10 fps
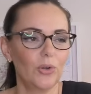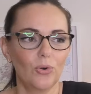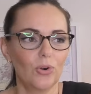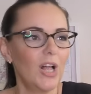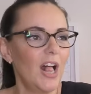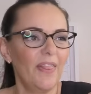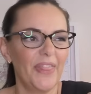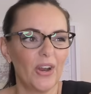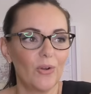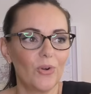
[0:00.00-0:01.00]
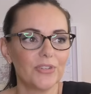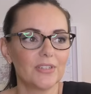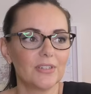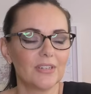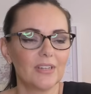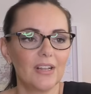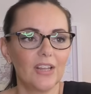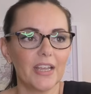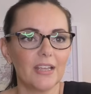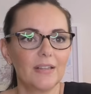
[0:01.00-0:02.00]
or that I wasn't
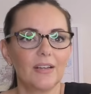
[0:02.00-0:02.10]
like